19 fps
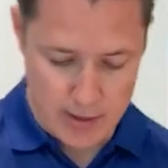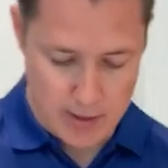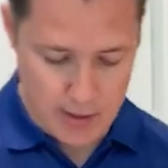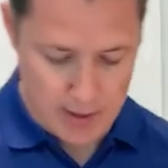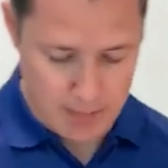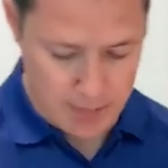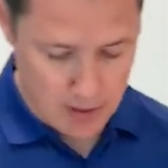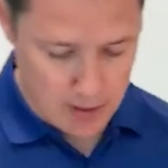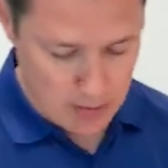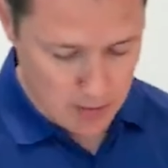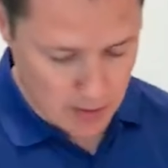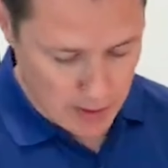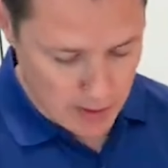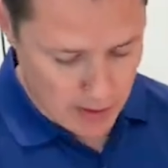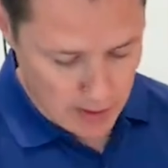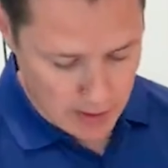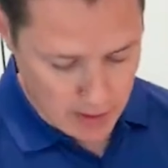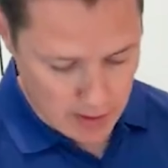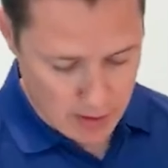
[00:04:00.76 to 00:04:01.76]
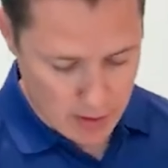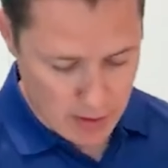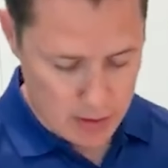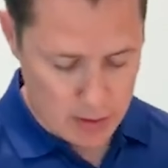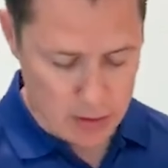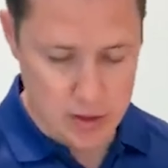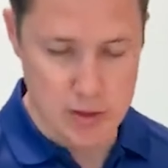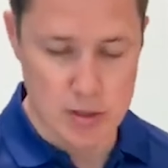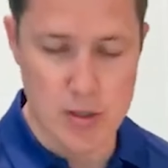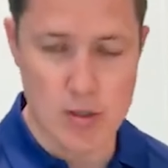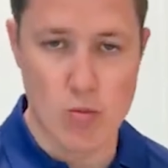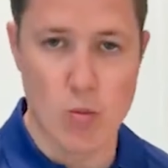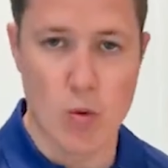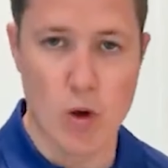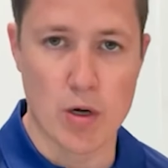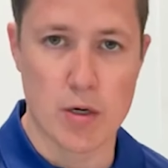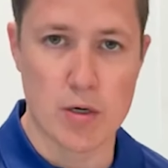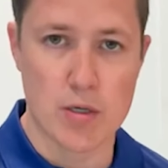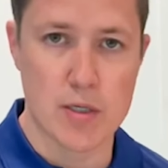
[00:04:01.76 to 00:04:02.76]
typically just do
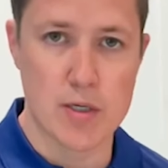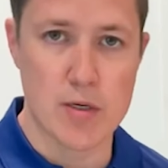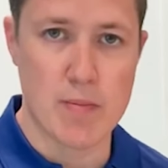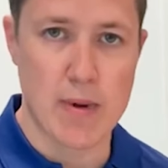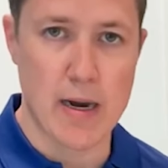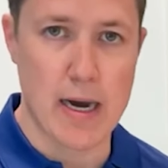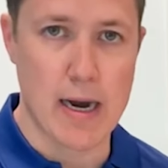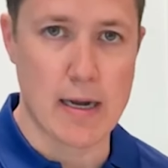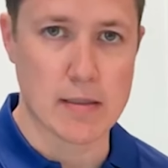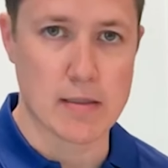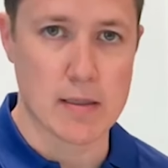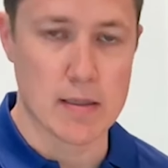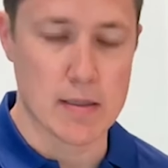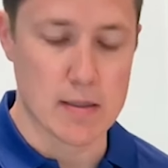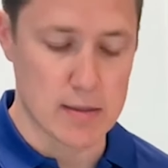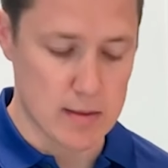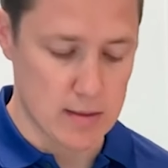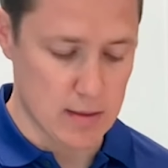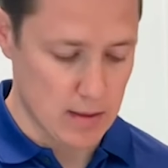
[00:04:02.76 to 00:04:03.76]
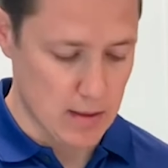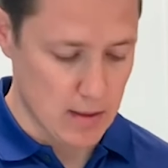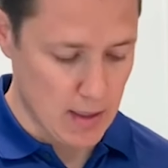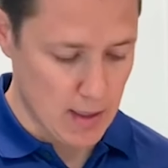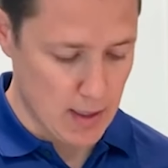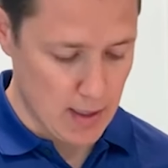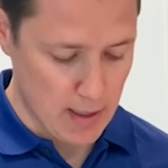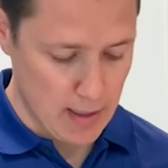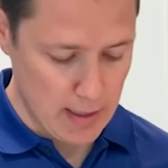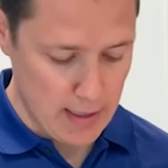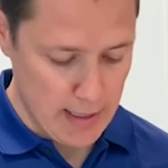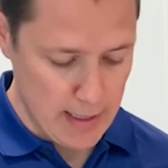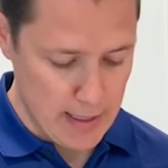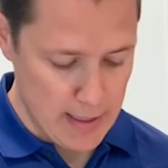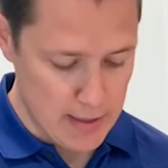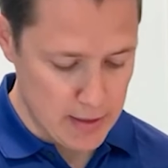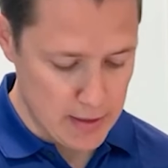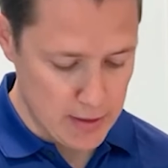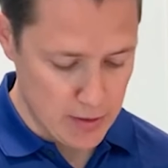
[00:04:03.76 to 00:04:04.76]
1 or 2 passes
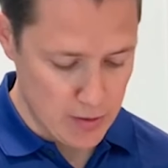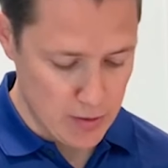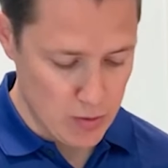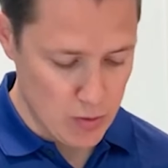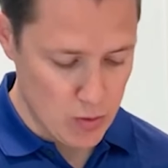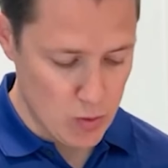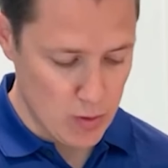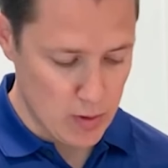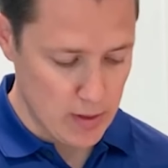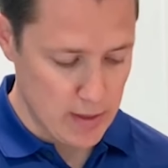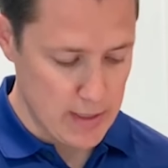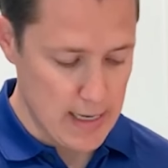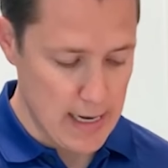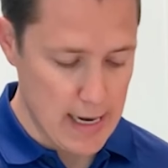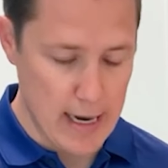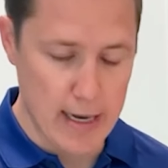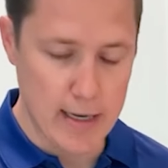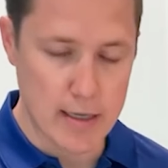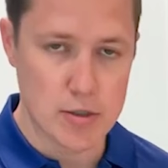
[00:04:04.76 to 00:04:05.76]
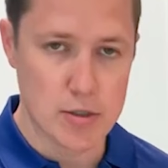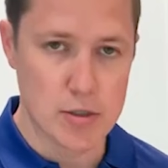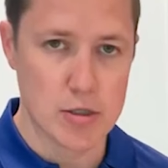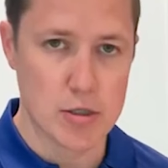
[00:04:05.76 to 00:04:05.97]
into the edge